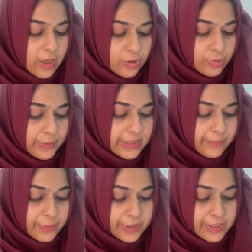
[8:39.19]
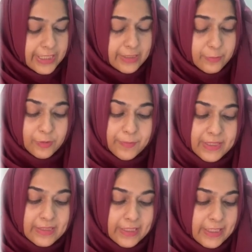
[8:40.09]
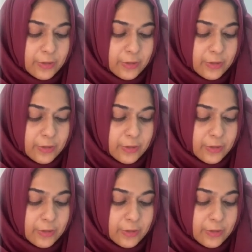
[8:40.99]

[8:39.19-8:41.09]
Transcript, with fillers: how do we depreciate so basically